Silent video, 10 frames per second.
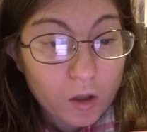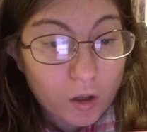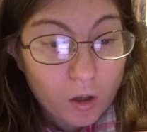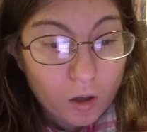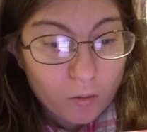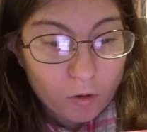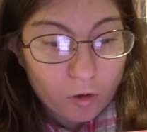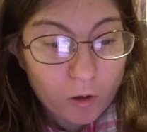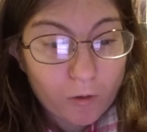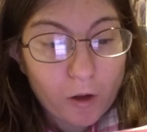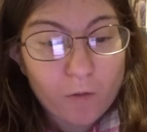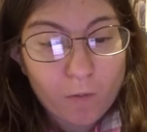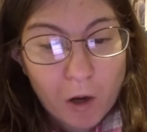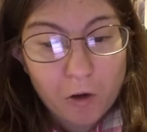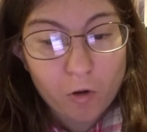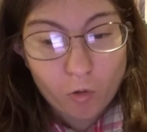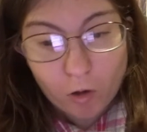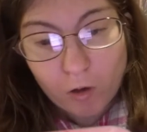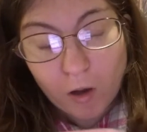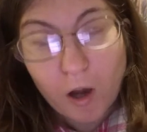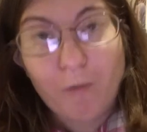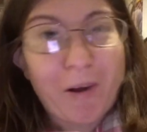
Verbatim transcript: Um, I have like my screen time.